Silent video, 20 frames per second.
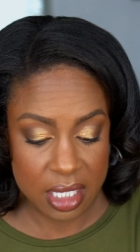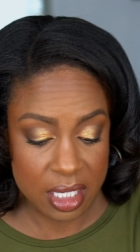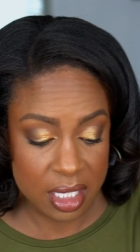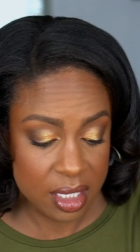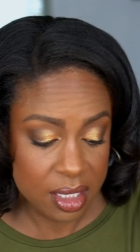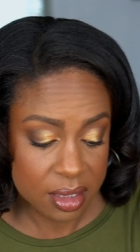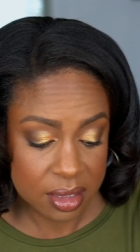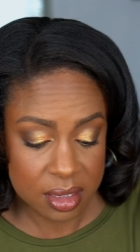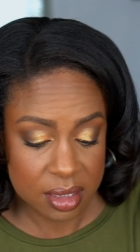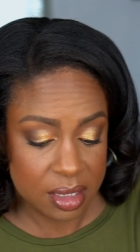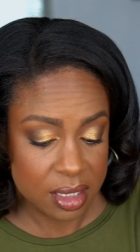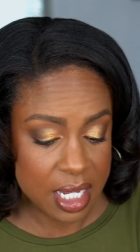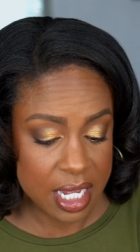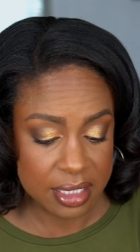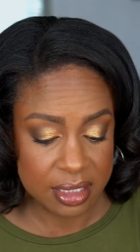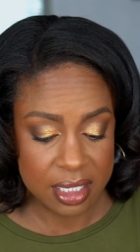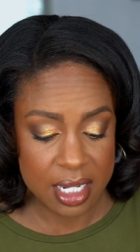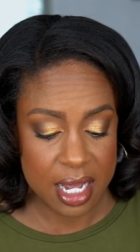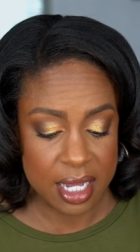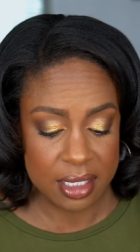it
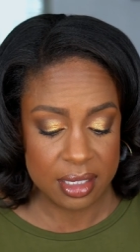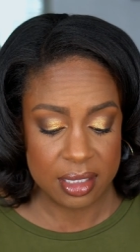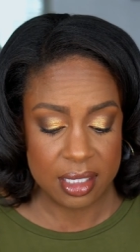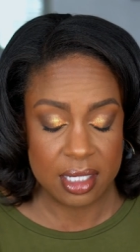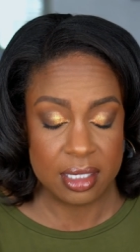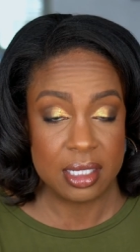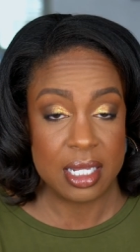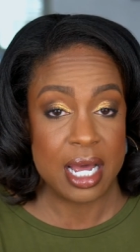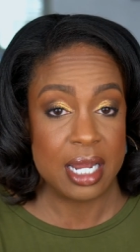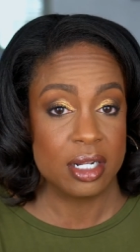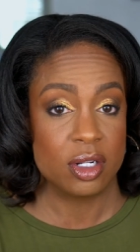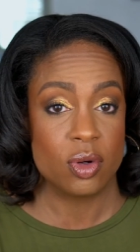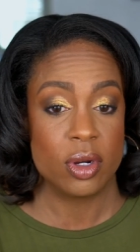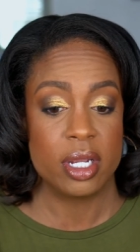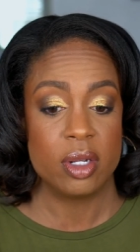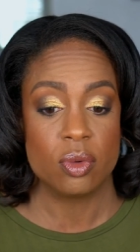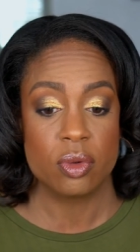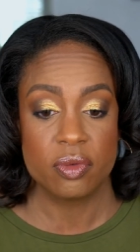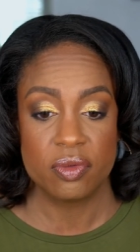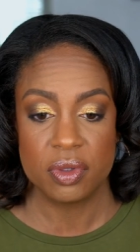has gotten a lot of
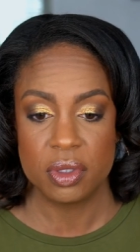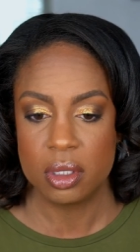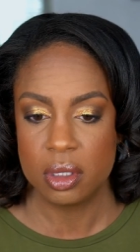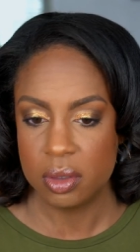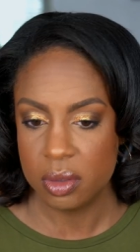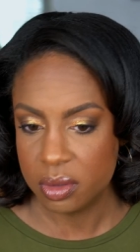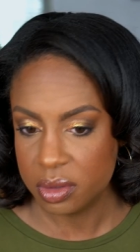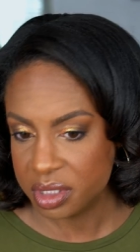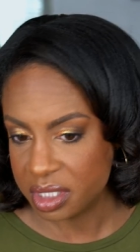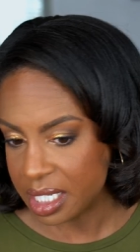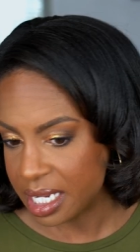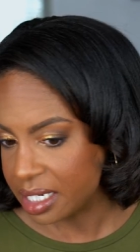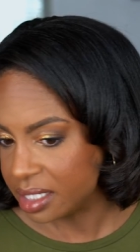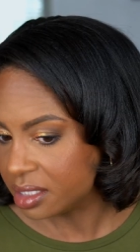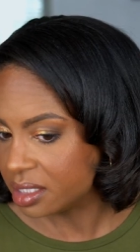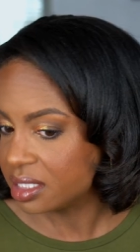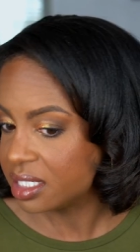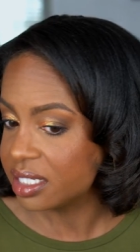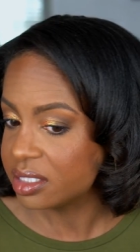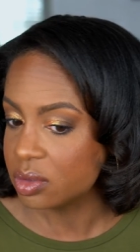great reviews and
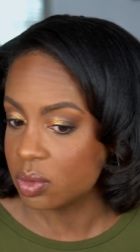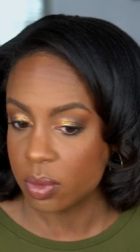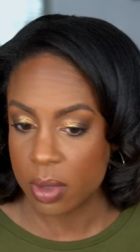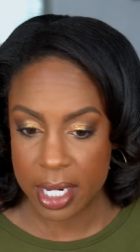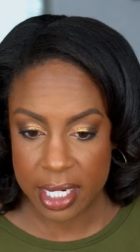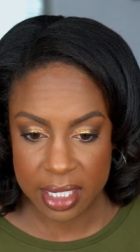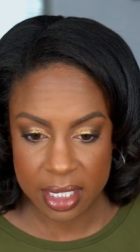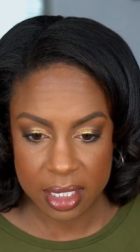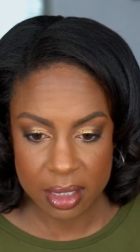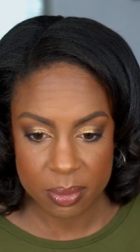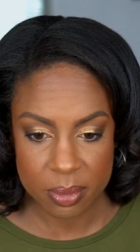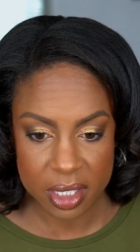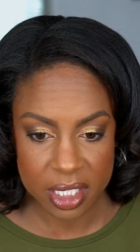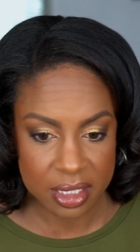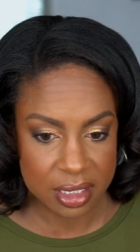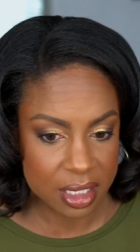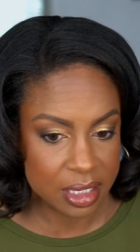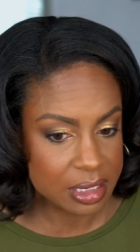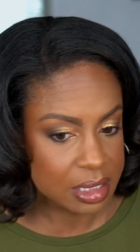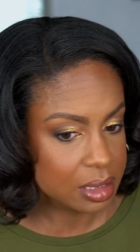it says radiant, but
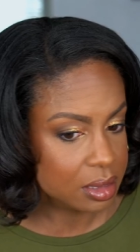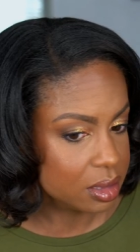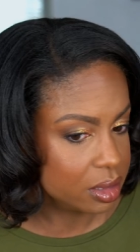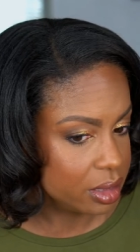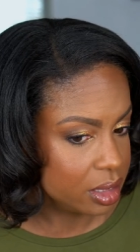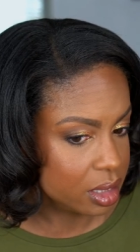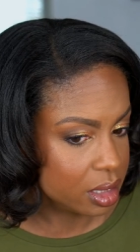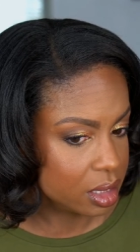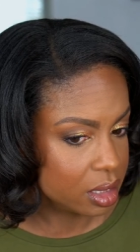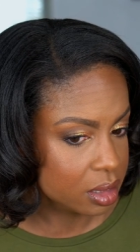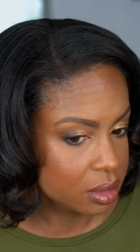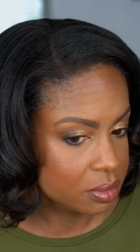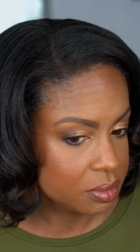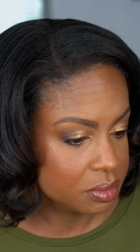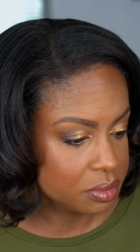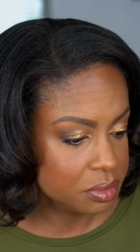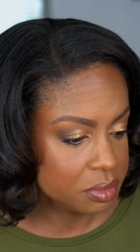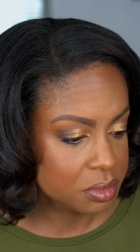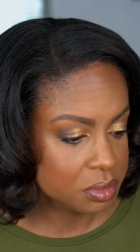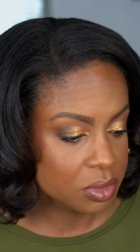it doesn't look
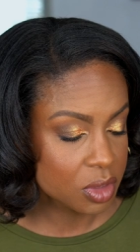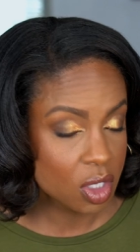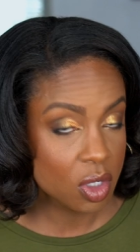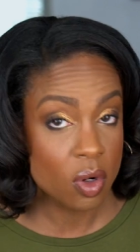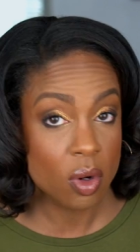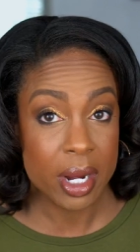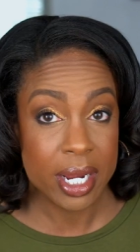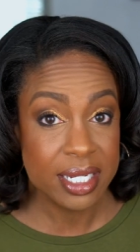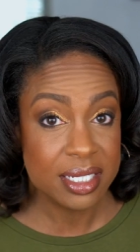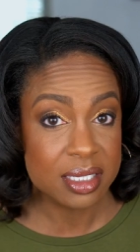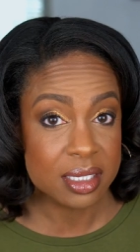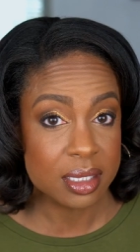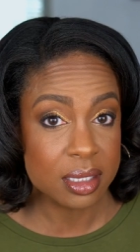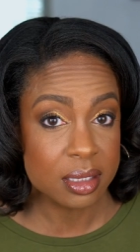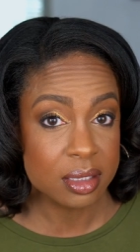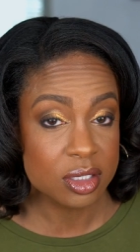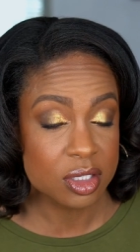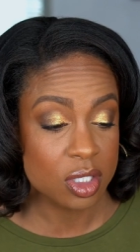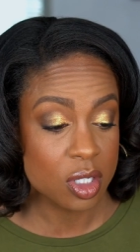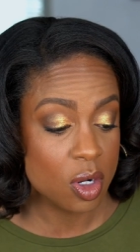
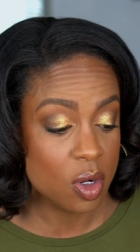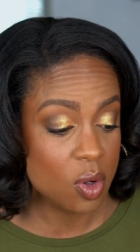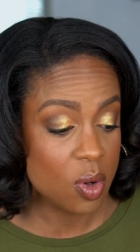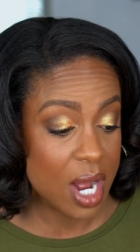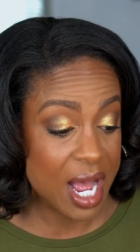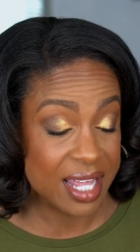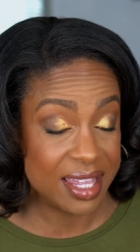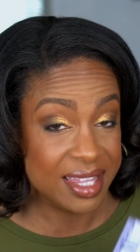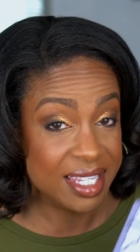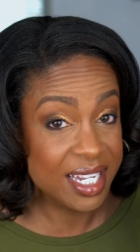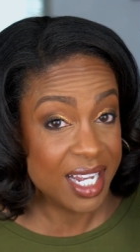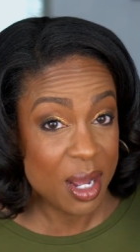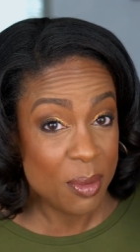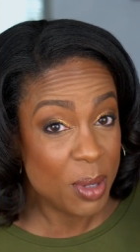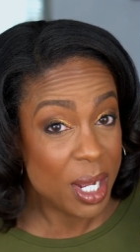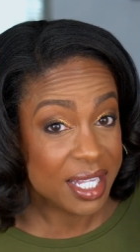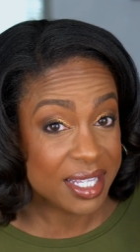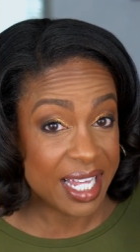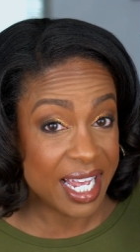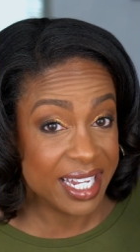crazy. So I think I
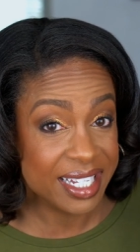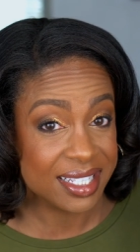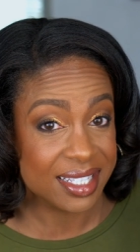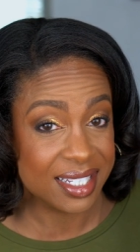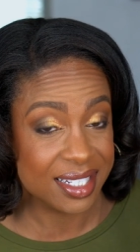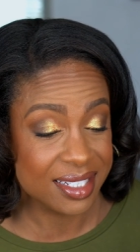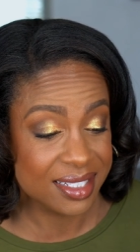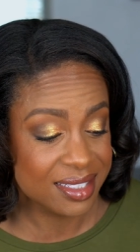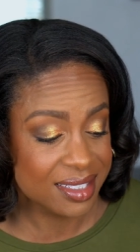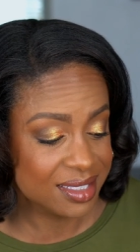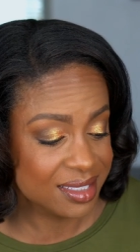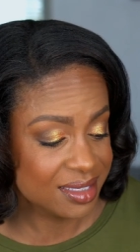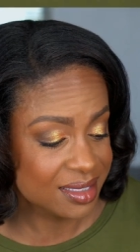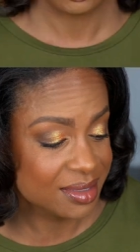might like this.